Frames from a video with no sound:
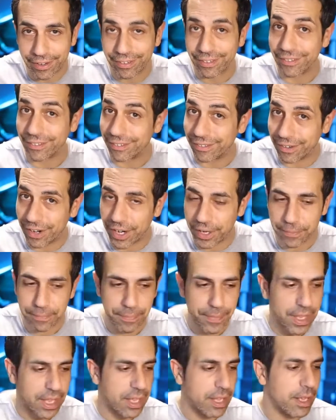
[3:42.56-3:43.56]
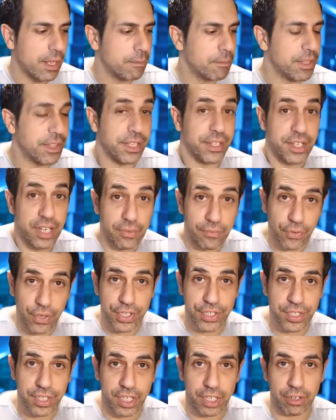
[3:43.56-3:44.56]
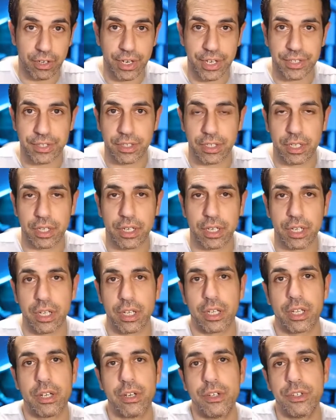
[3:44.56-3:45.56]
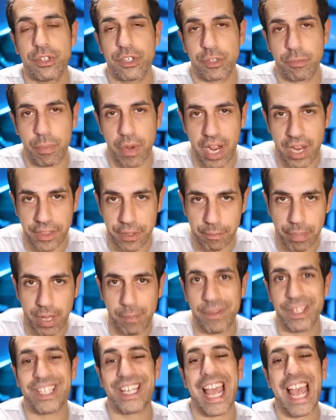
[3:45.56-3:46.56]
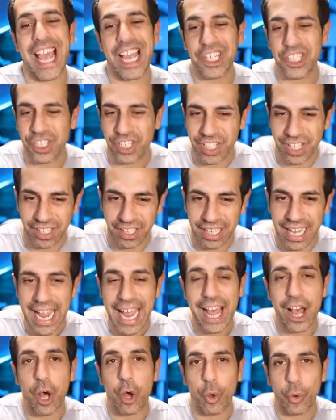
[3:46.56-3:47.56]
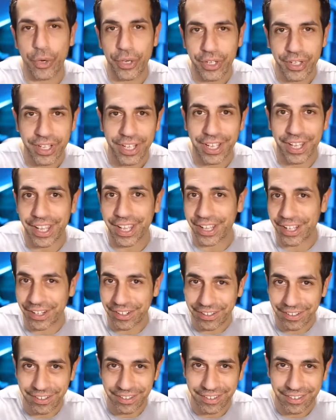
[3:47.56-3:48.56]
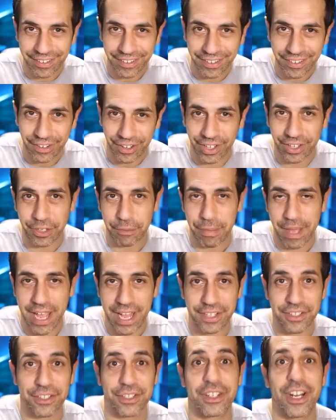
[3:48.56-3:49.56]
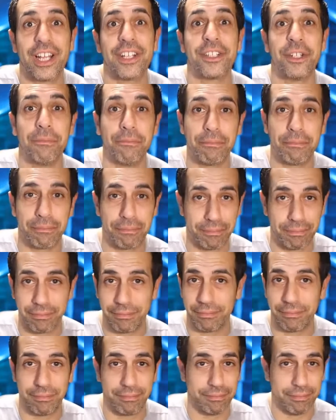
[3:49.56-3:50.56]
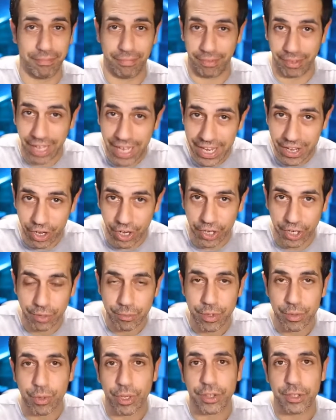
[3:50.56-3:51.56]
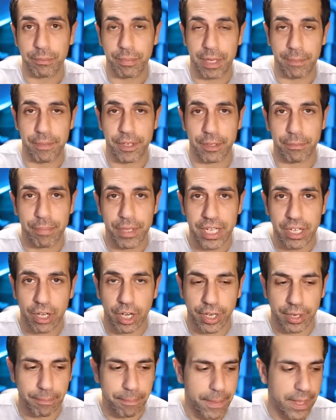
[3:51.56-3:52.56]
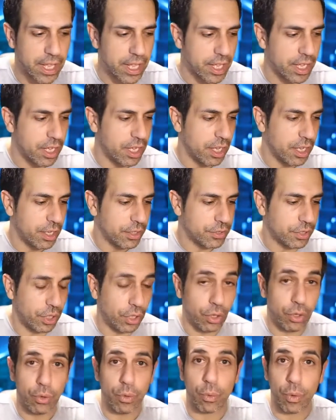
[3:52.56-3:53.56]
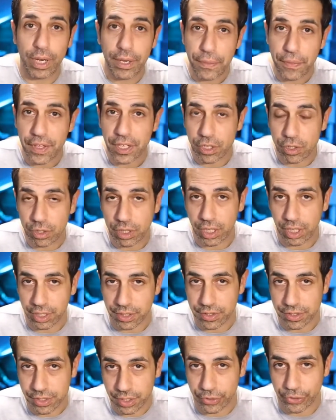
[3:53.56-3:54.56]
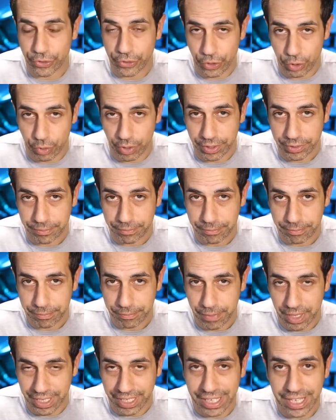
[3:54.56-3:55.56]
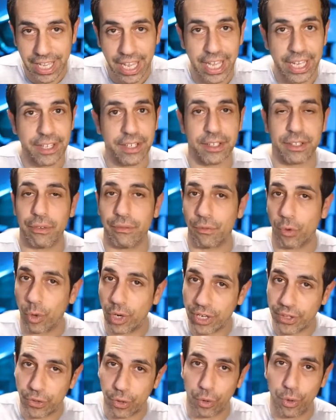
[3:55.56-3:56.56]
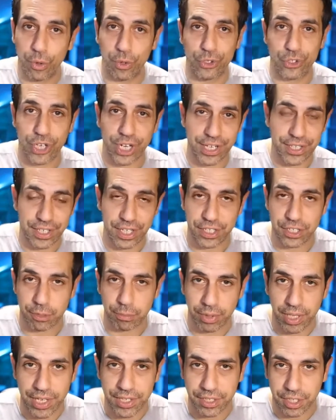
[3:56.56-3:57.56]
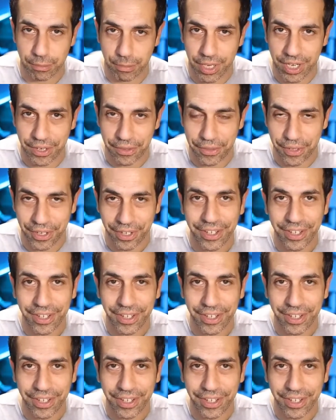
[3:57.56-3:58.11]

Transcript: right? But the difference here is, here's a spot the puppy's actually allowed in on the pads, just not to lay on them. We want the puppy to pee on them. So one thing you can consider doing, again, to avoid the whole trying to teach the place command thing,